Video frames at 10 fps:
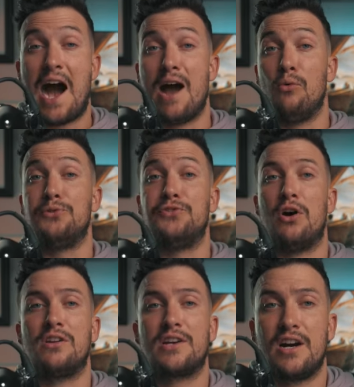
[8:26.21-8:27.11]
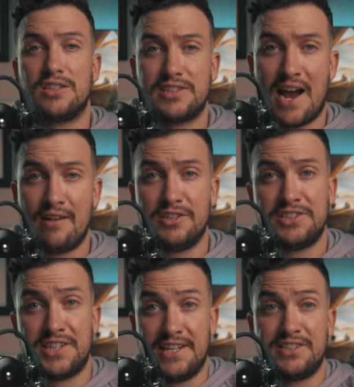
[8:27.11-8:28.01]
I will dollar cost
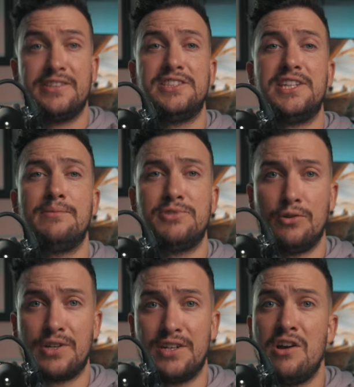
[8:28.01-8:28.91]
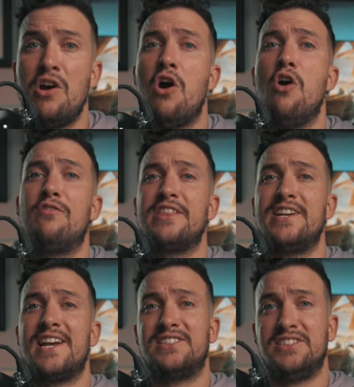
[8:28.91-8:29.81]
average into the JAM token over the
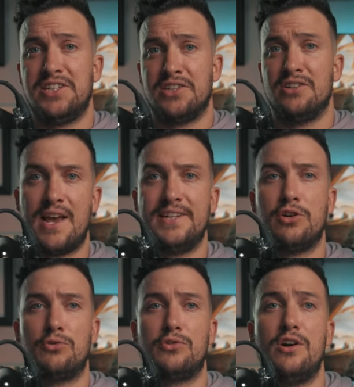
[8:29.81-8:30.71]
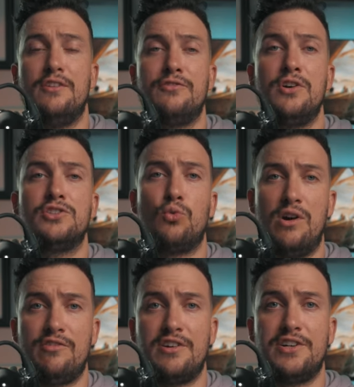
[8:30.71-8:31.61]
next year, a total of
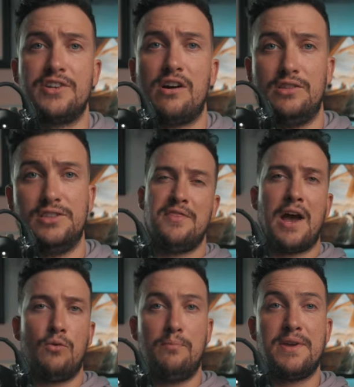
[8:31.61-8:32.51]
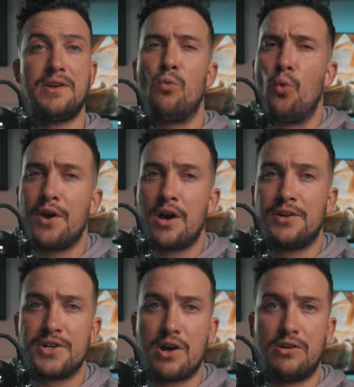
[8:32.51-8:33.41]
$1,200. That will be
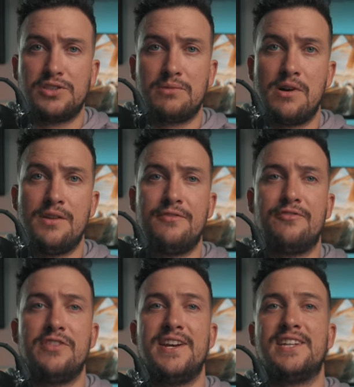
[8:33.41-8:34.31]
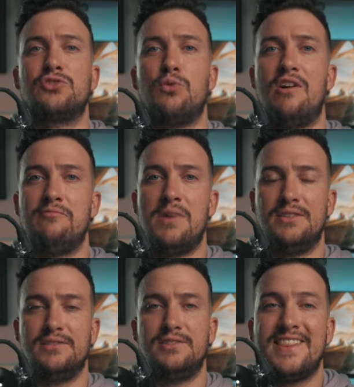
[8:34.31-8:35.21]
$100 a month for the next 12
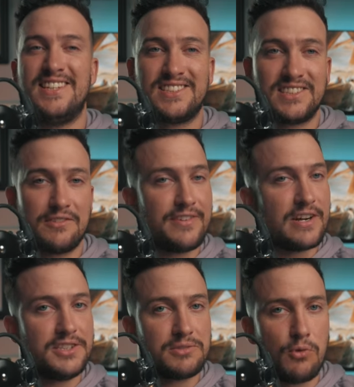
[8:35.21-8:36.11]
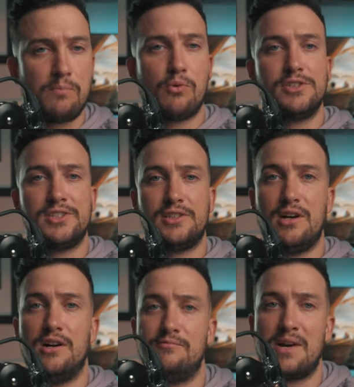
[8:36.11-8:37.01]
months. This is a very small portion
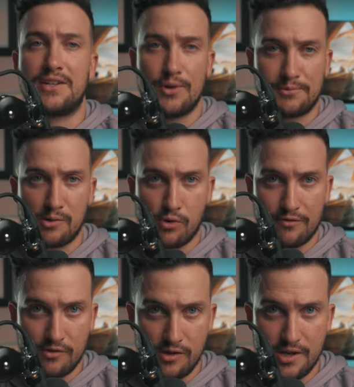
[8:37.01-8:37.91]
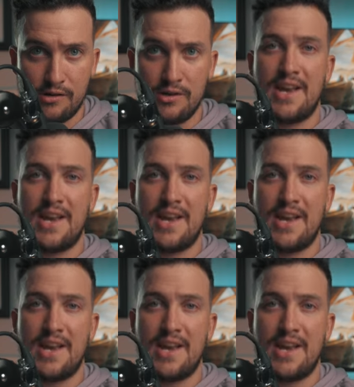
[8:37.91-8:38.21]
of my crypto portfolio,